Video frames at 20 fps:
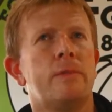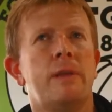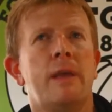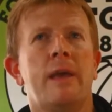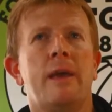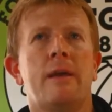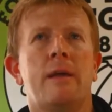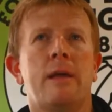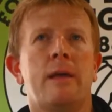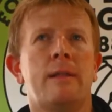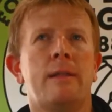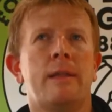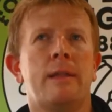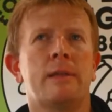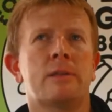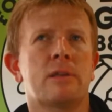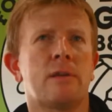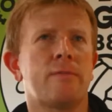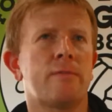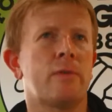Yeah, and
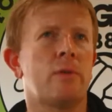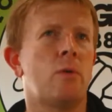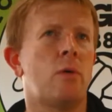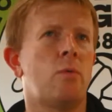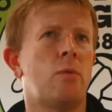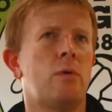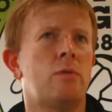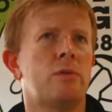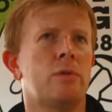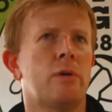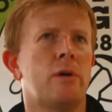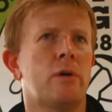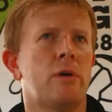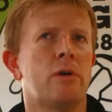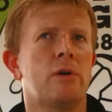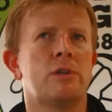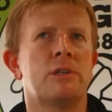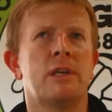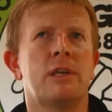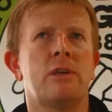that's something that I will do. I've
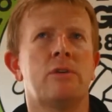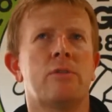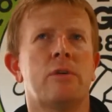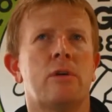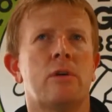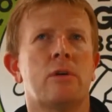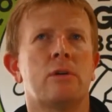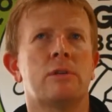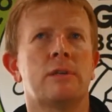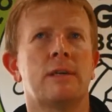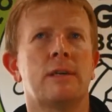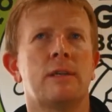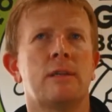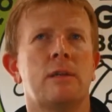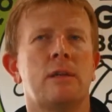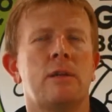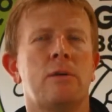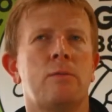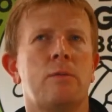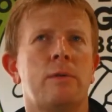got to tinker,
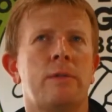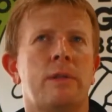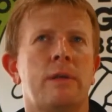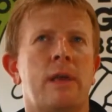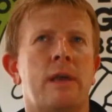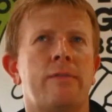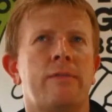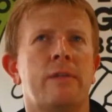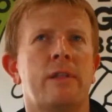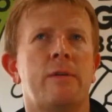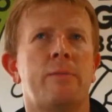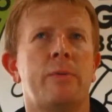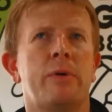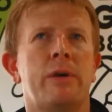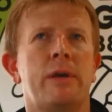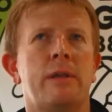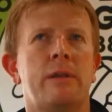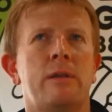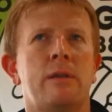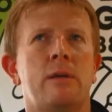with the effort they put
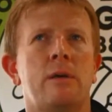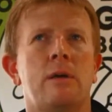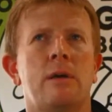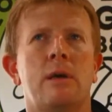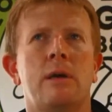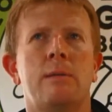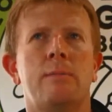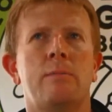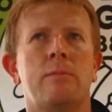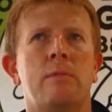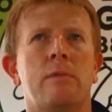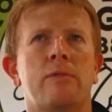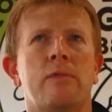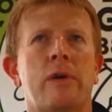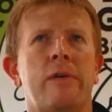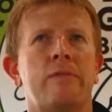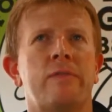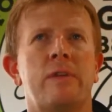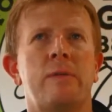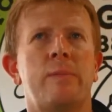in. I
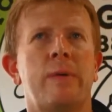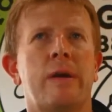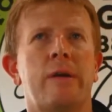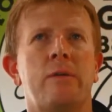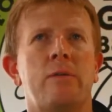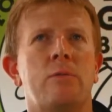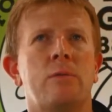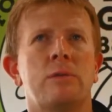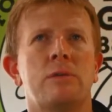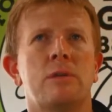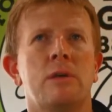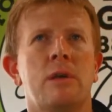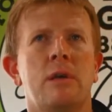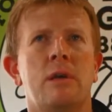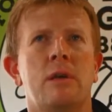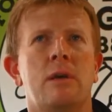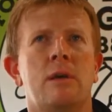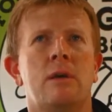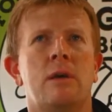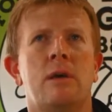thought Anthony Barry was
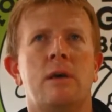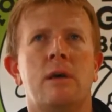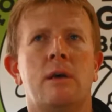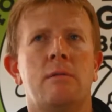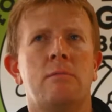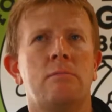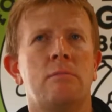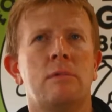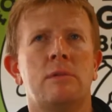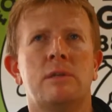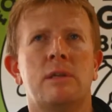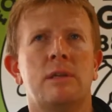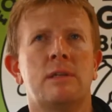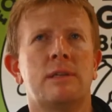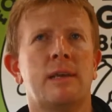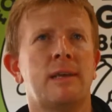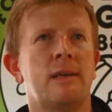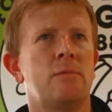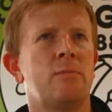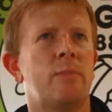
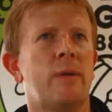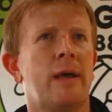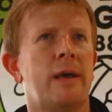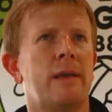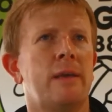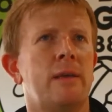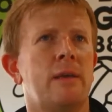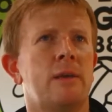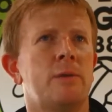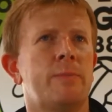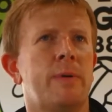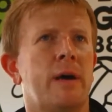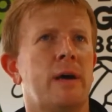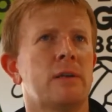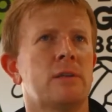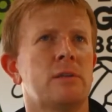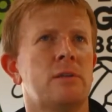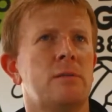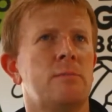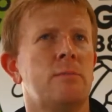dictating play. His
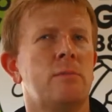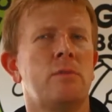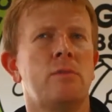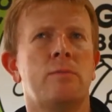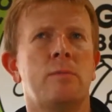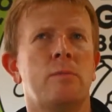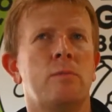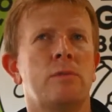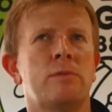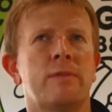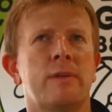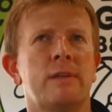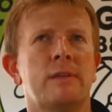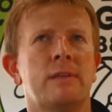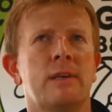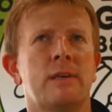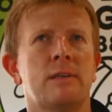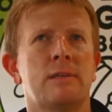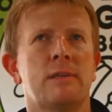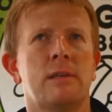passing and movement was
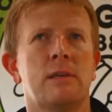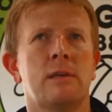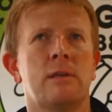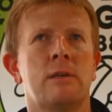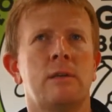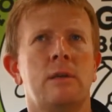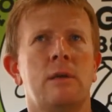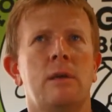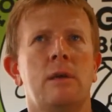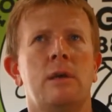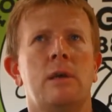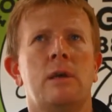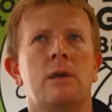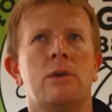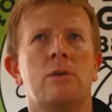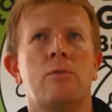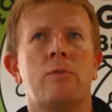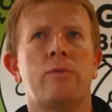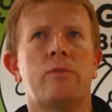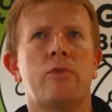fantastic. And
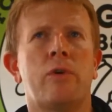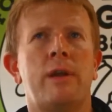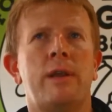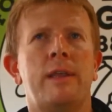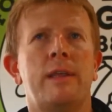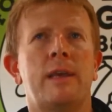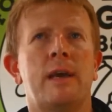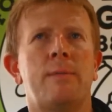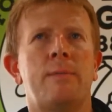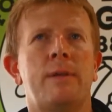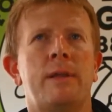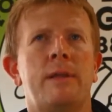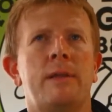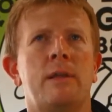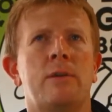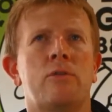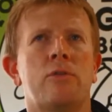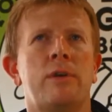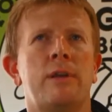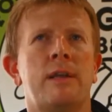with Greeny coming in,
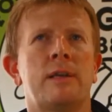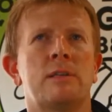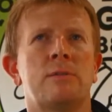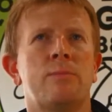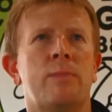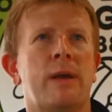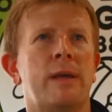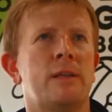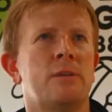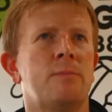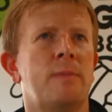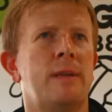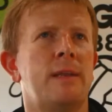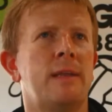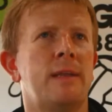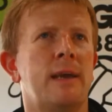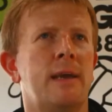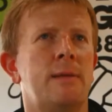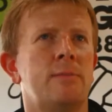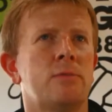Greeny hasn't played as many
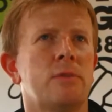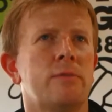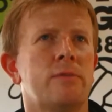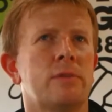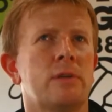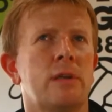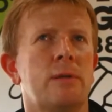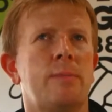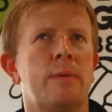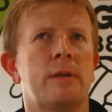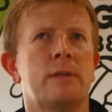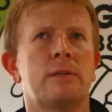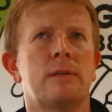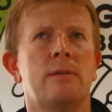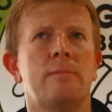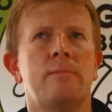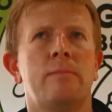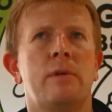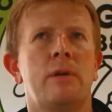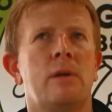games, obviously, but
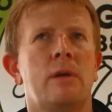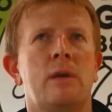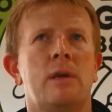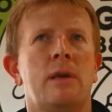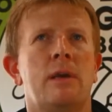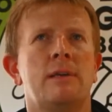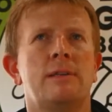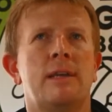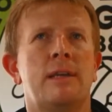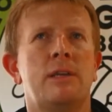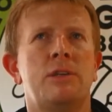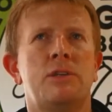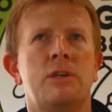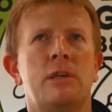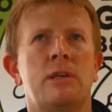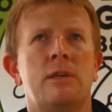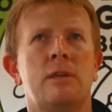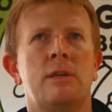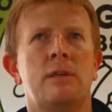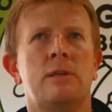his
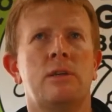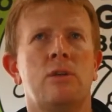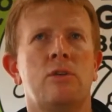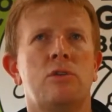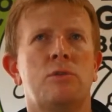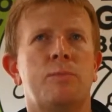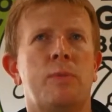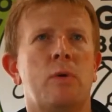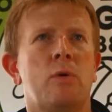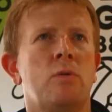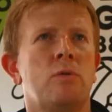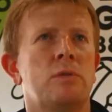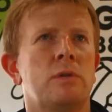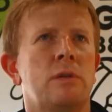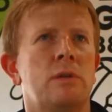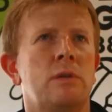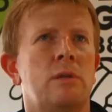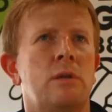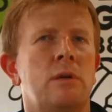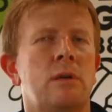energy and his loose balls,
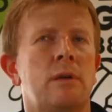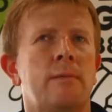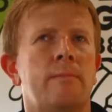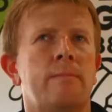and